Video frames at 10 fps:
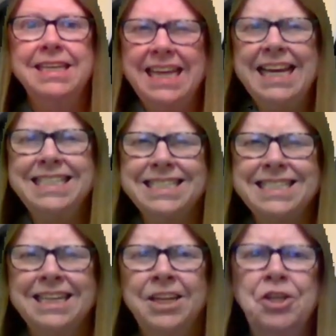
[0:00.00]
Yes,
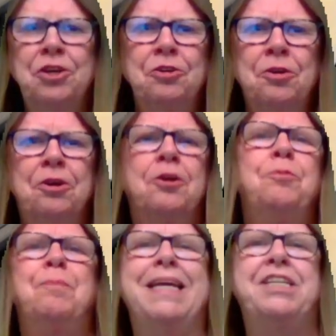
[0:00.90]
you
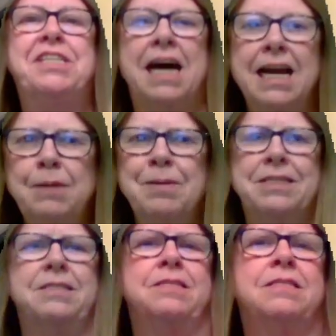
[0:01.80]
heard me,
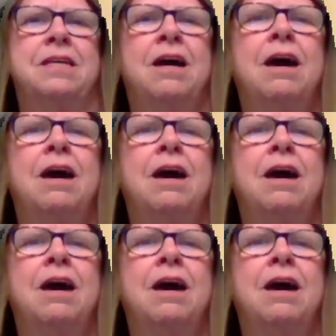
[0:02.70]
diamonds.